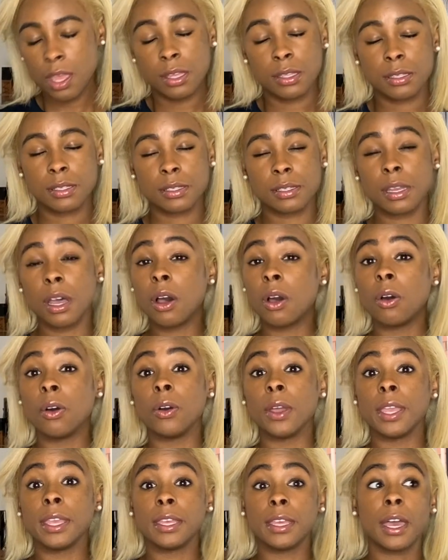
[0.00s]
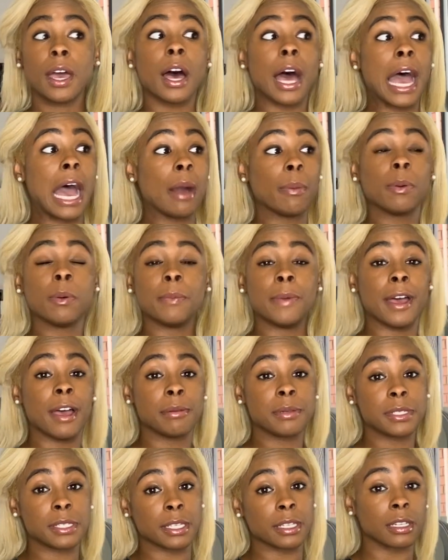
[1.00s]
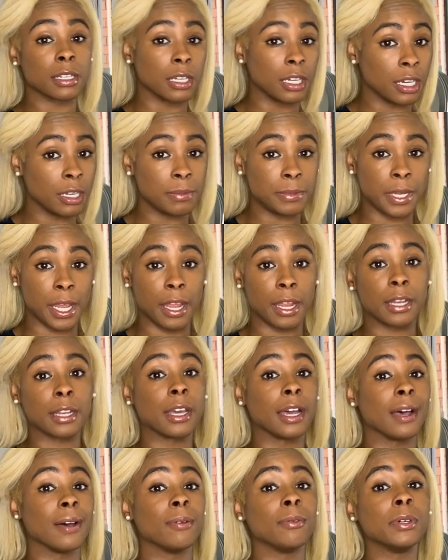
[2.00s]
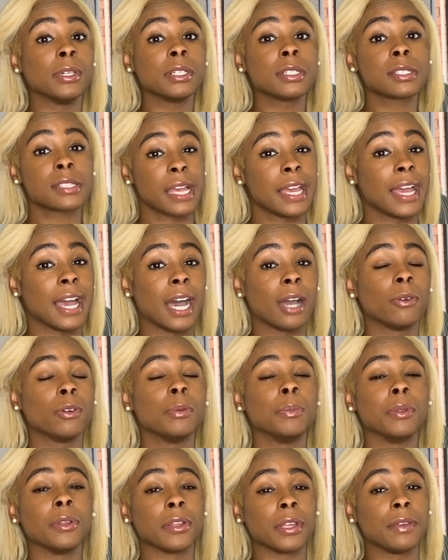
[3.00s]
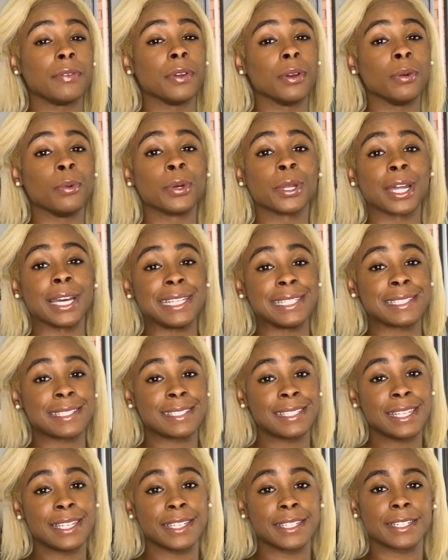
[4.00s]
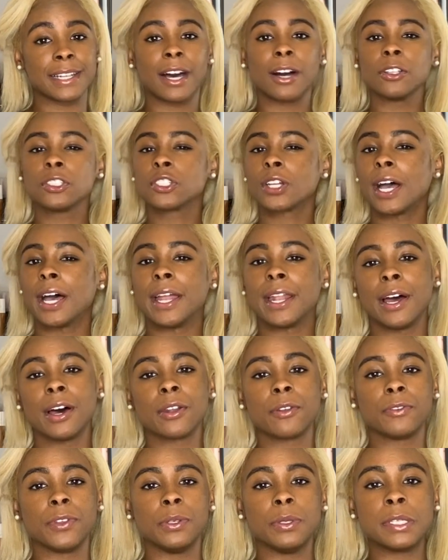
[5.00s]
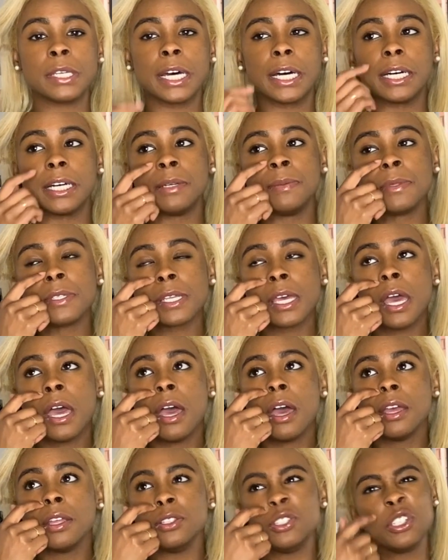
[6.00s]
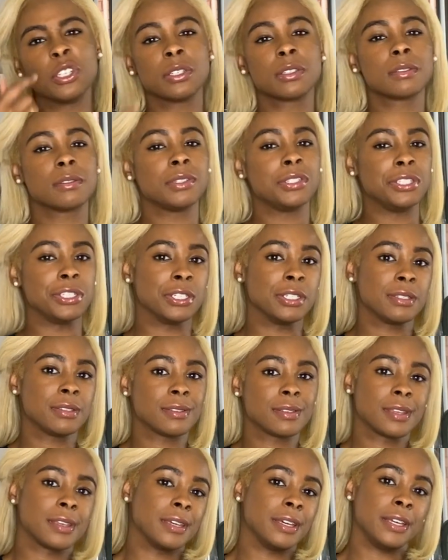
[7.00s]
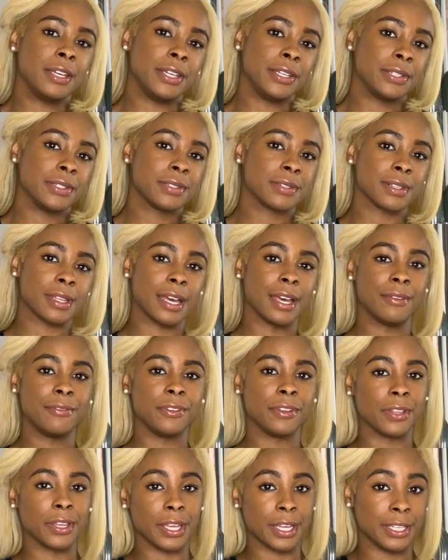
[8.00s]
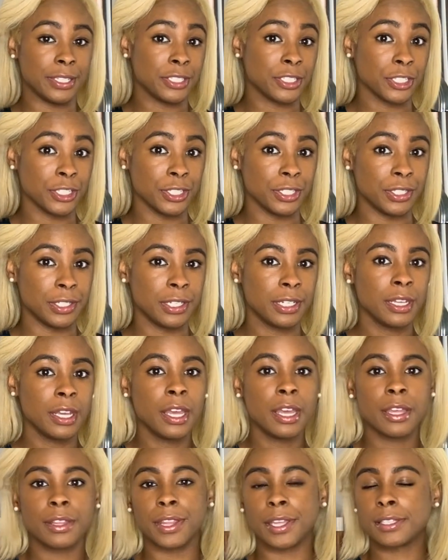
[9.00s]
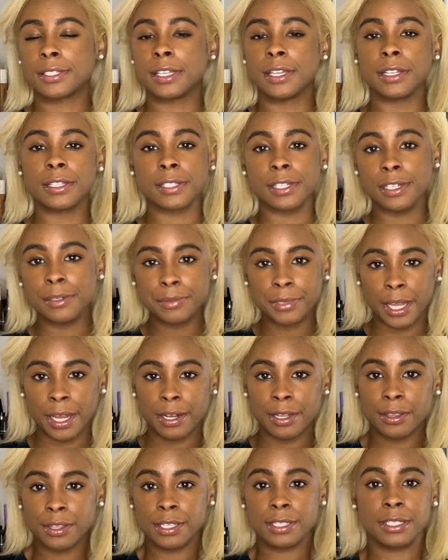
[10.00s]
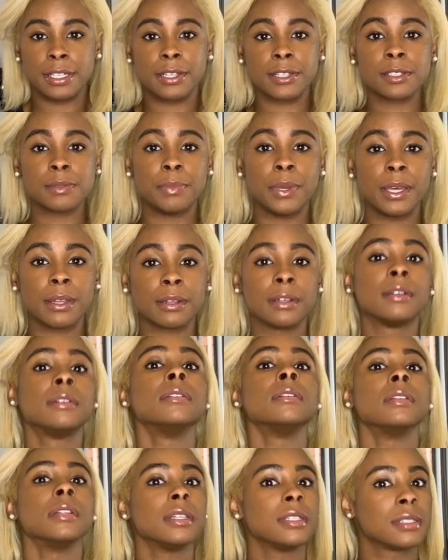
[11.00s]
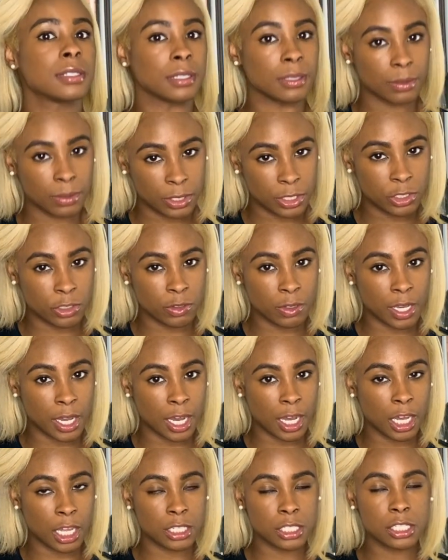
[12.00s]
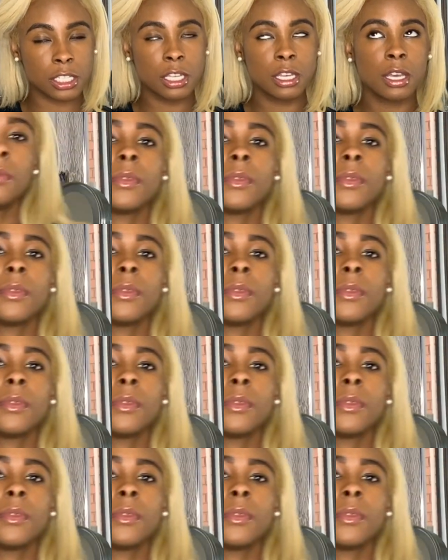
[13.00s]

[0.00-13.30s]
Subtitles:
So, yeah, Apple Maps is going to update. Now, I will say I will believe it when I see it. I'll try it out a few times just because I feel like I should. They said it's updated. They said it's better. Let's see what you got.